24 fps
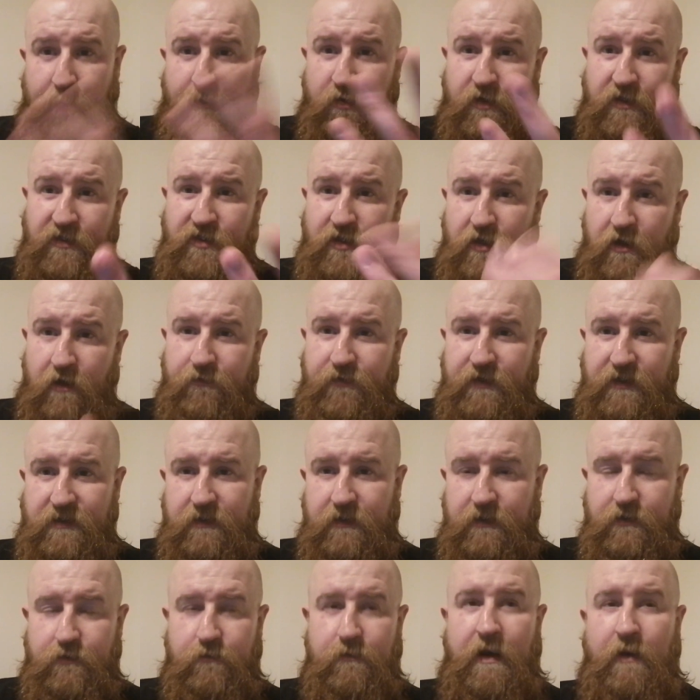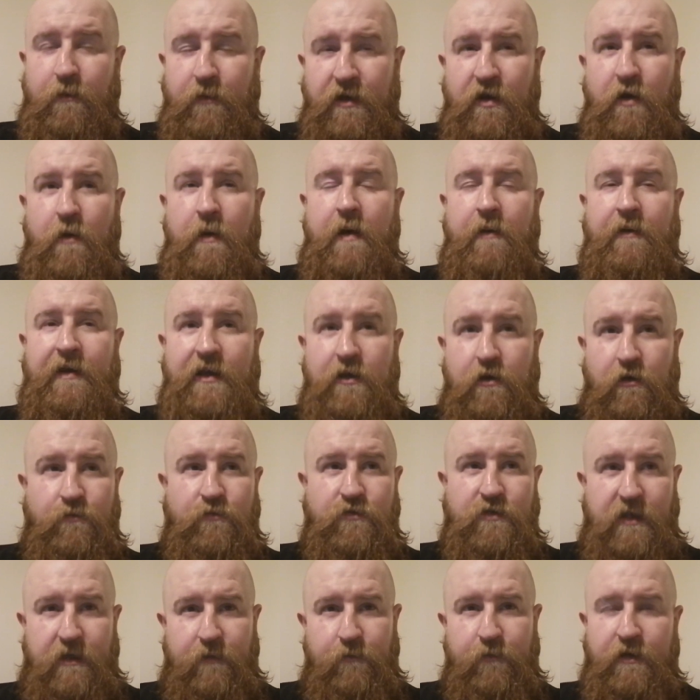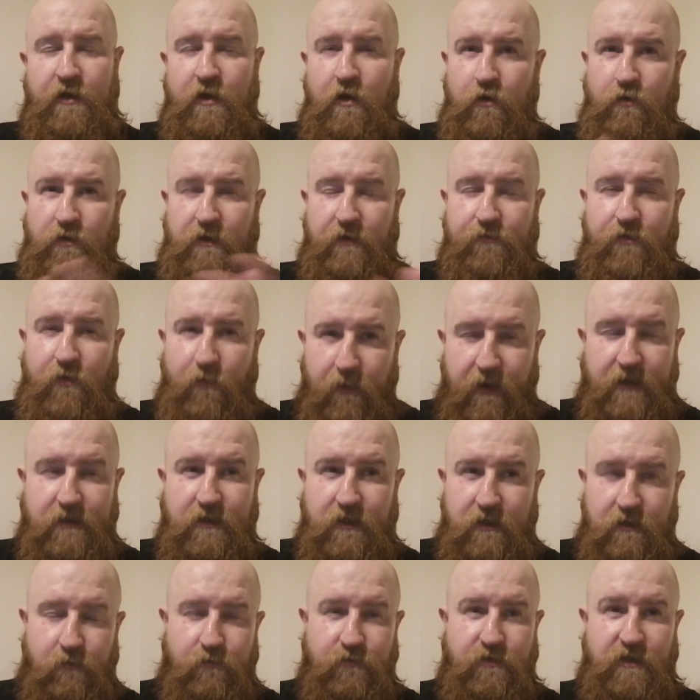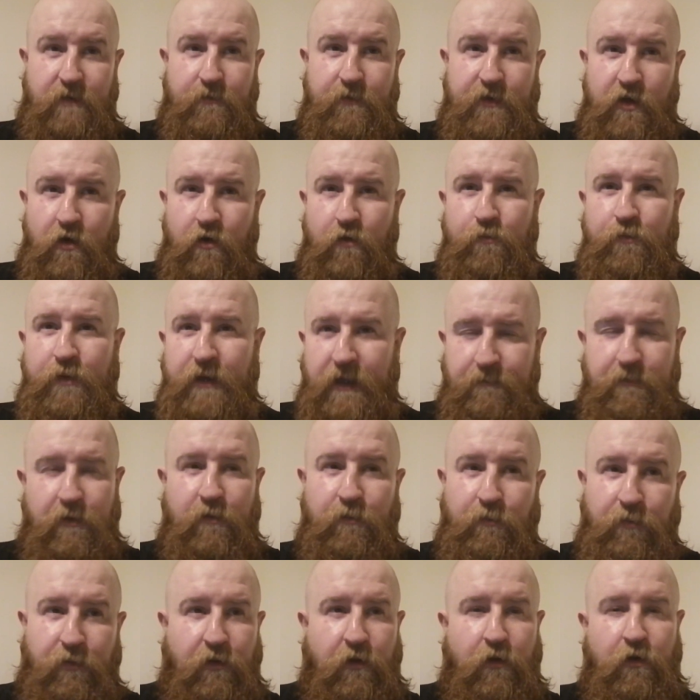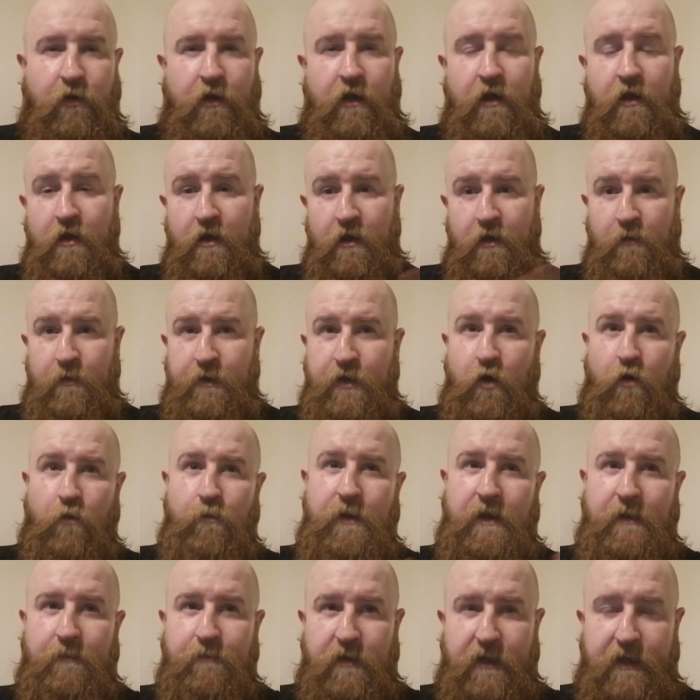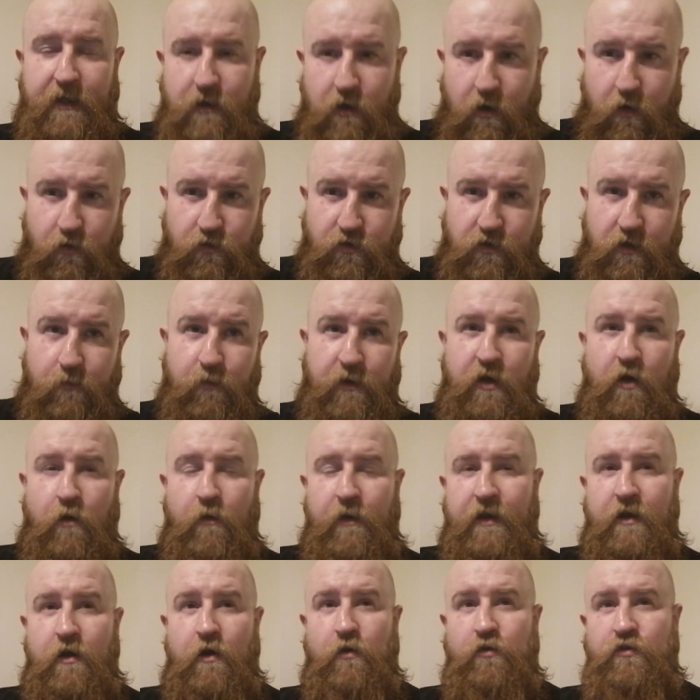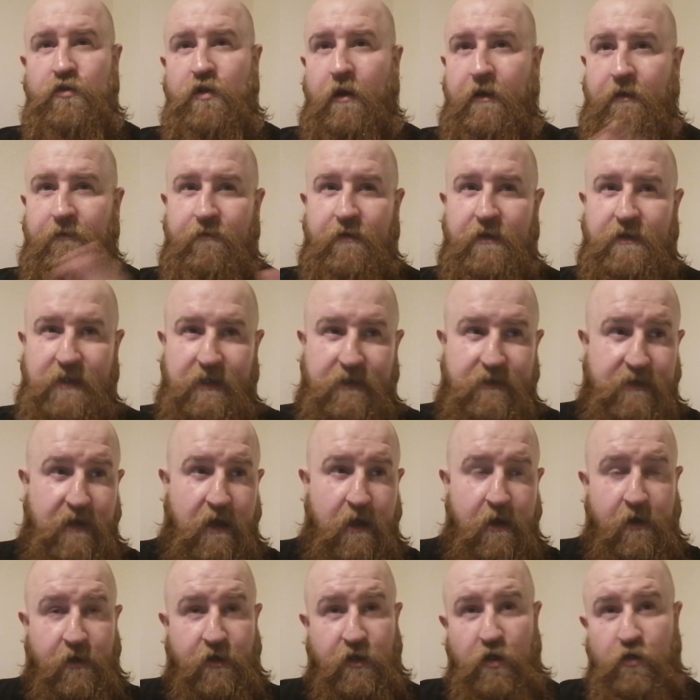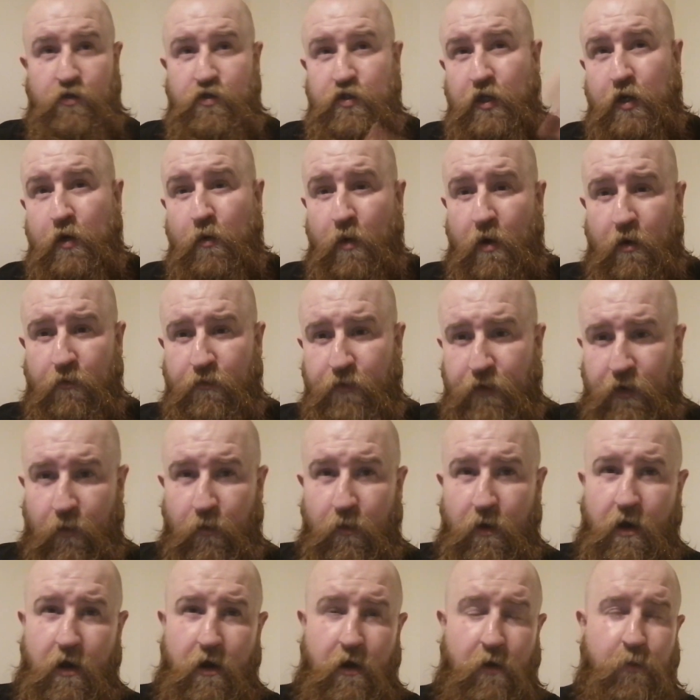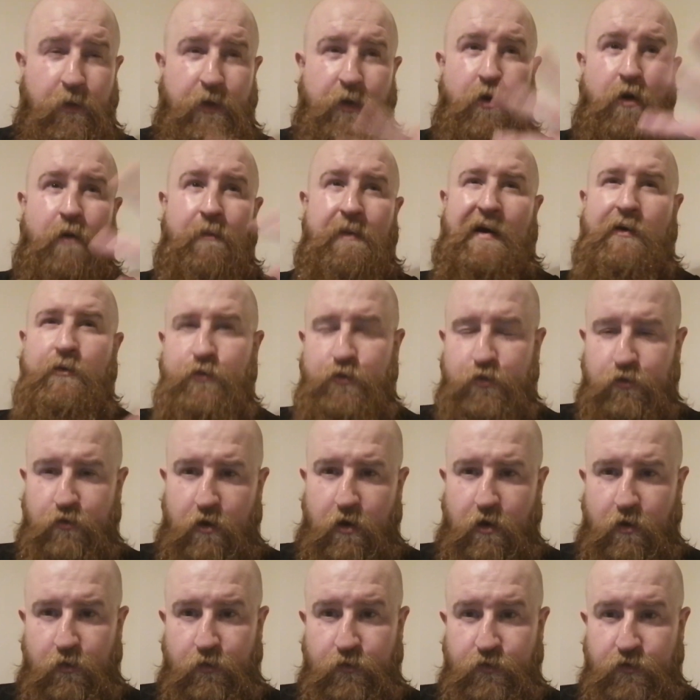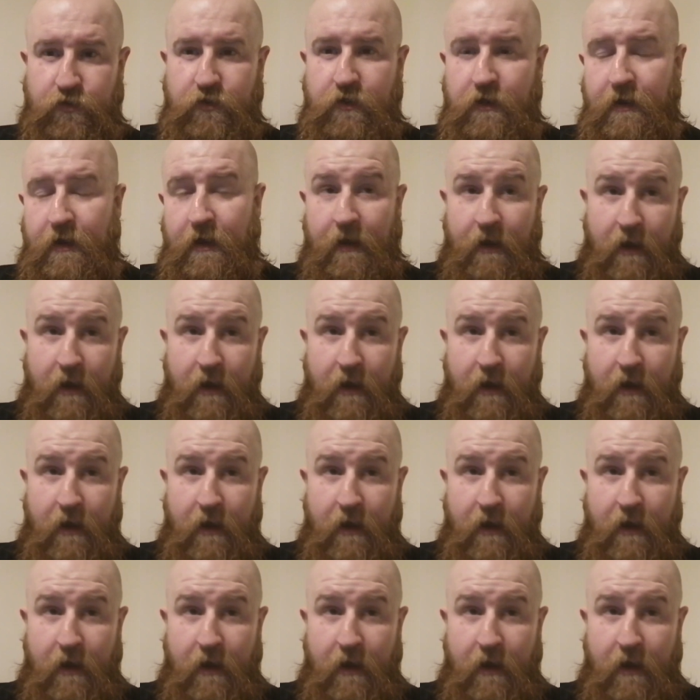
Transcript: Prison officers, right, we know how it comes in. We know different ways it comes in. We know people plug. We know people it goes on. We know it goes on in visits. Used to go over the wall. We know about drones.